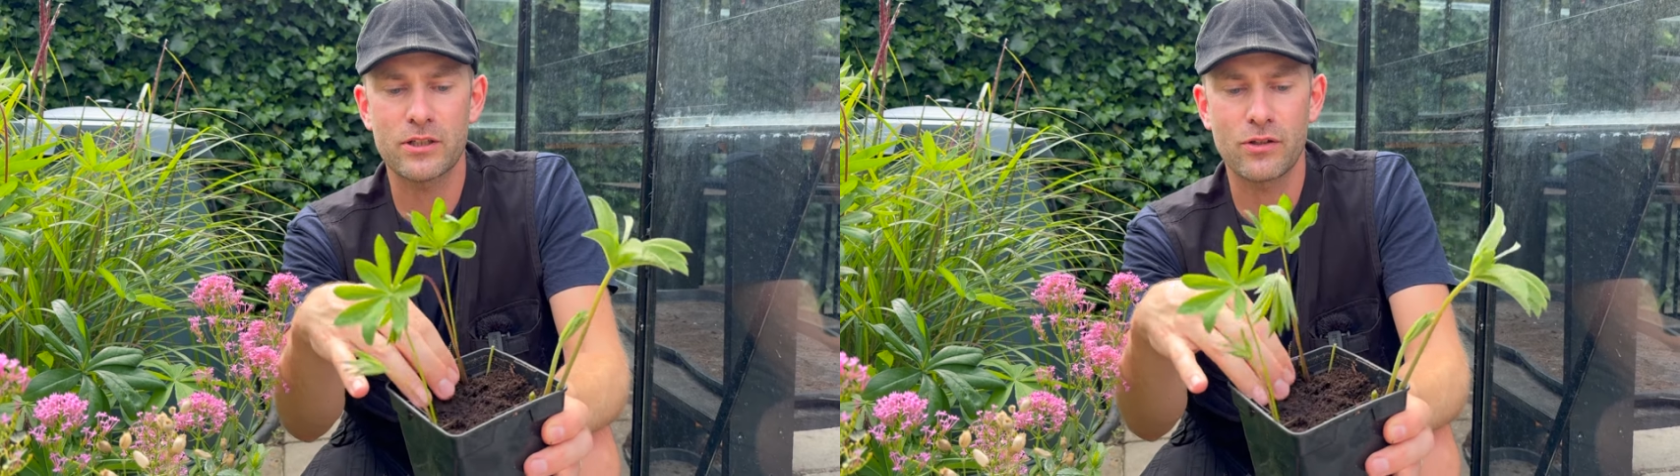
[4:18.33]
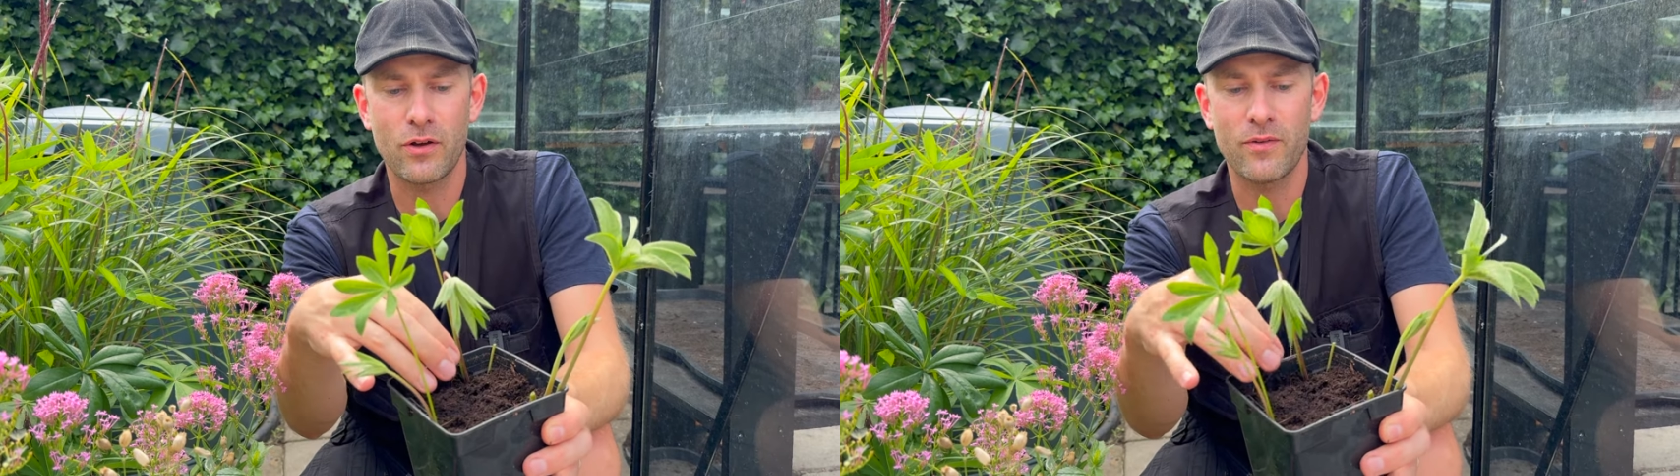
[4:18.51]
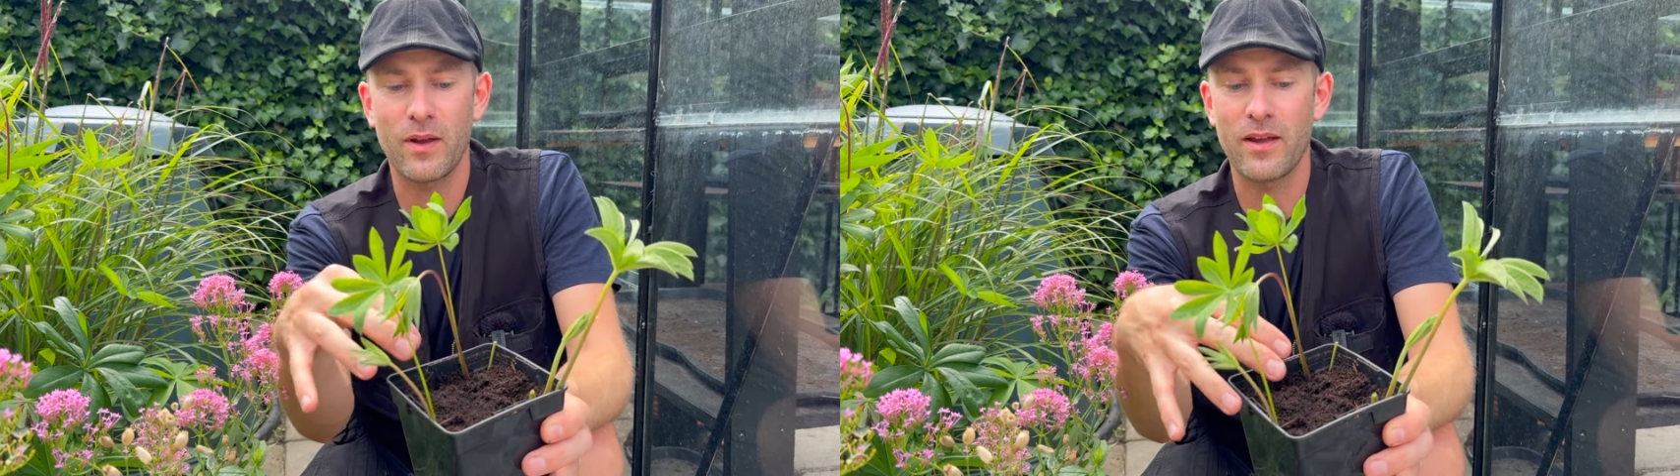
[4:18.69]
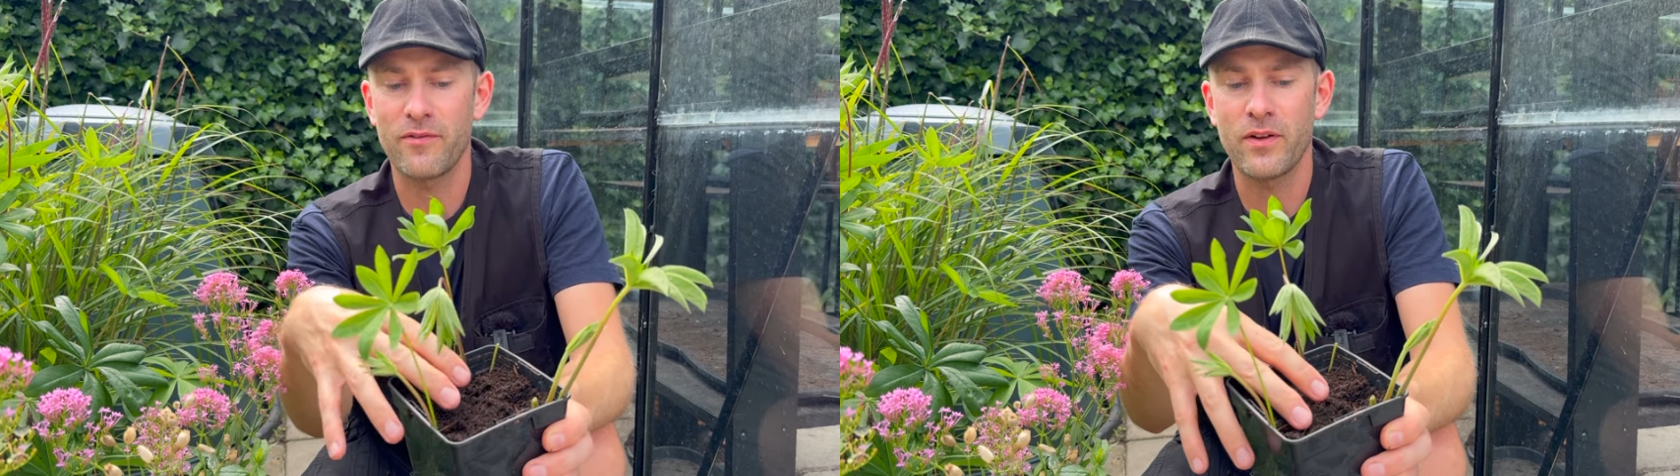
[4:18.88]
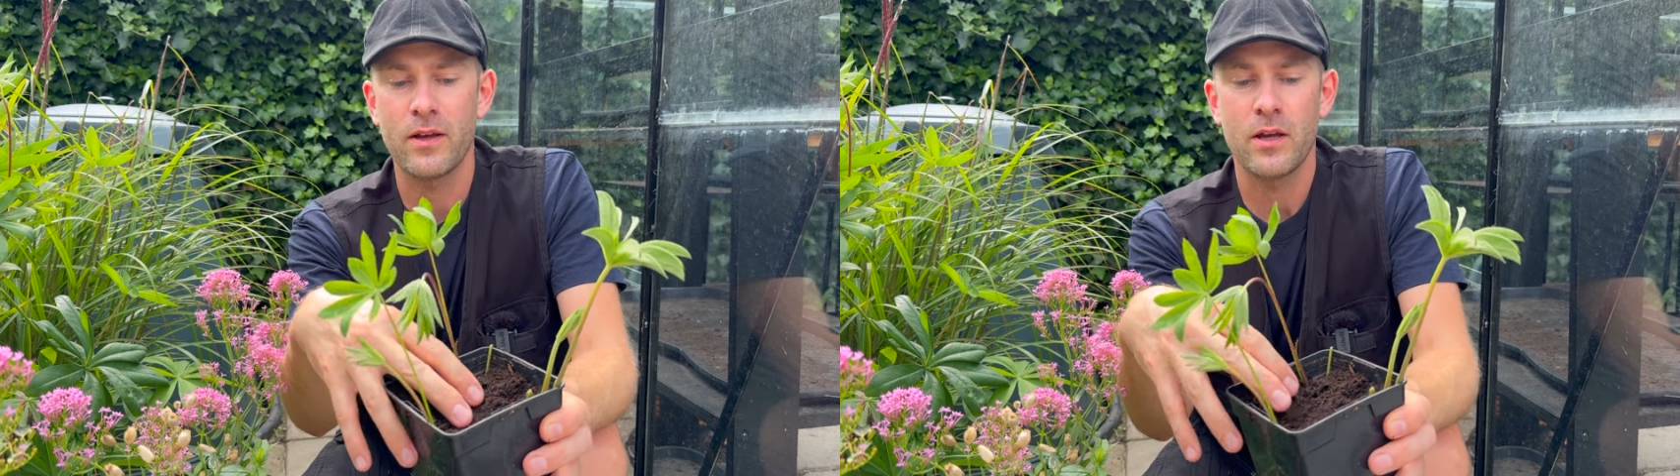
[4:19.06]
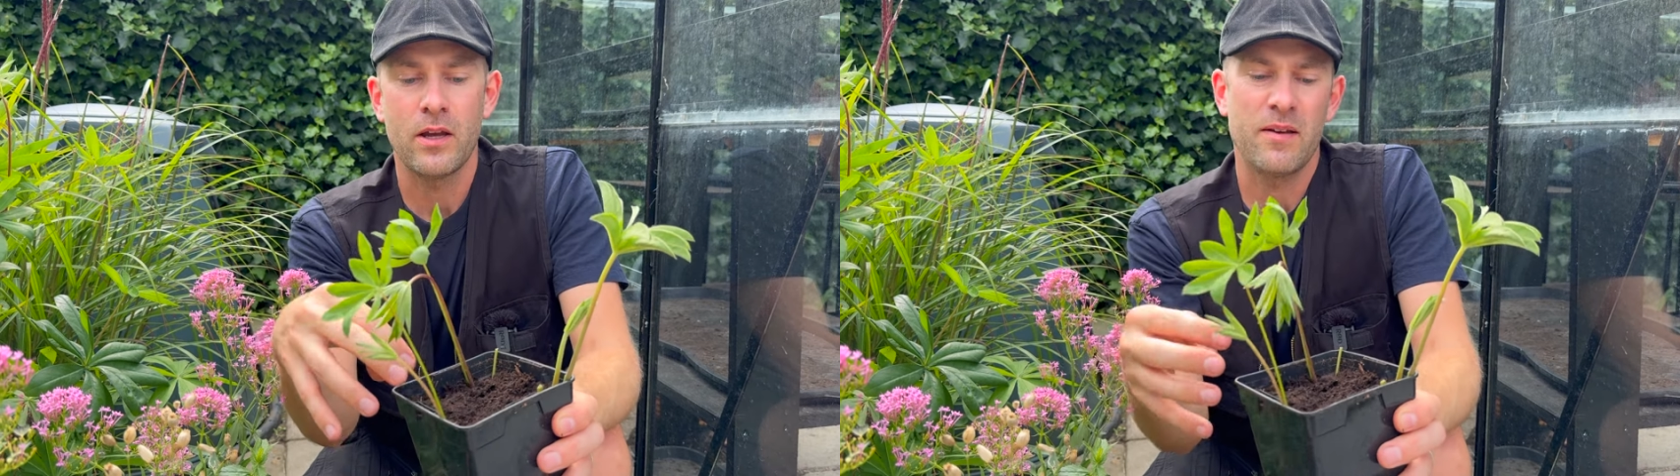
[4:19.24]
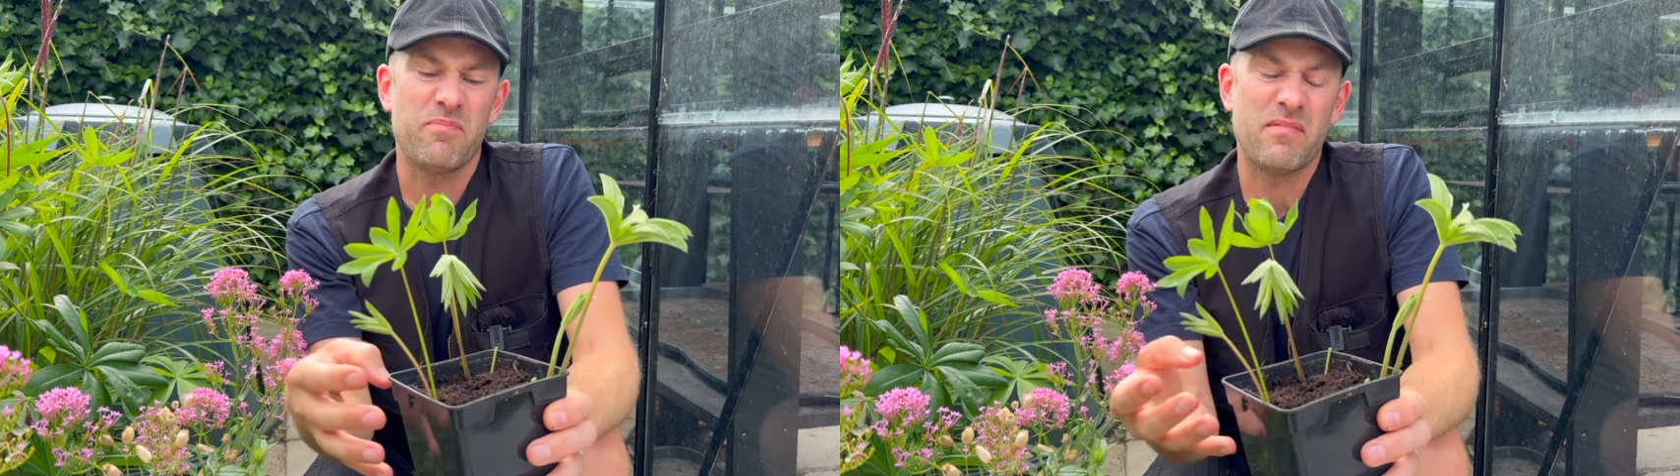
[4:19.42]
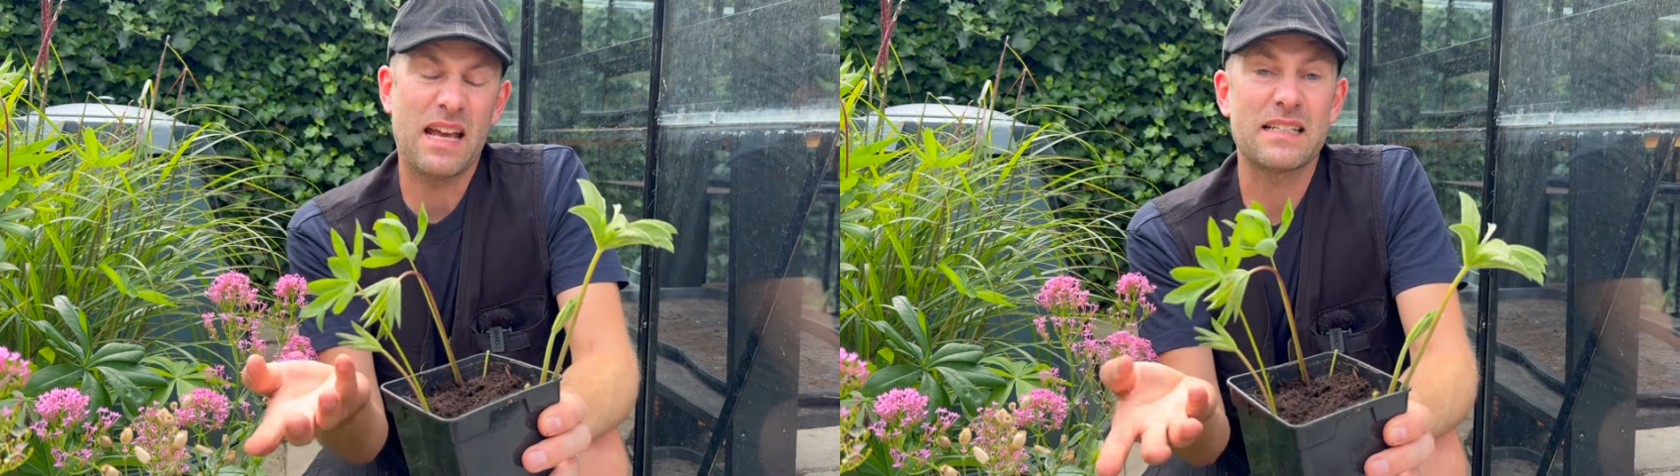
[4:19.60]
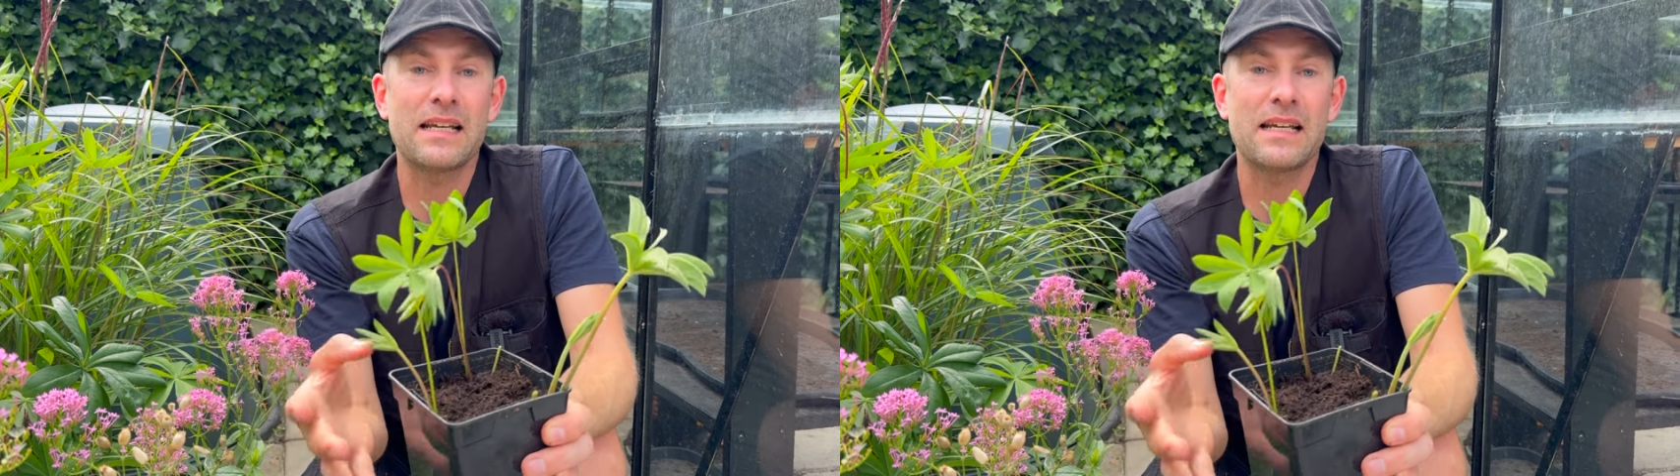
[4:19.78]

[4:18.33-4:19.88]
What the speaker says: a